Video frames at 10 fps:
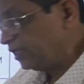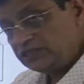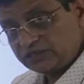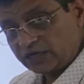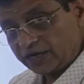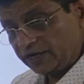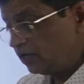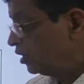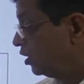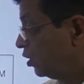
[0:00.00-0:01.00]

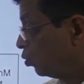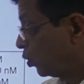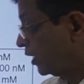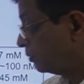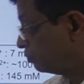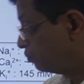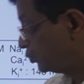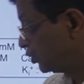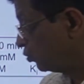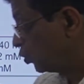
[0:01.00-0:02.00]
inside while
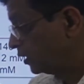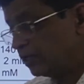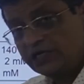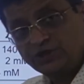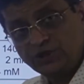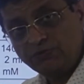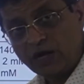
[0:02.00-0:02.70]
pushing 1 calcium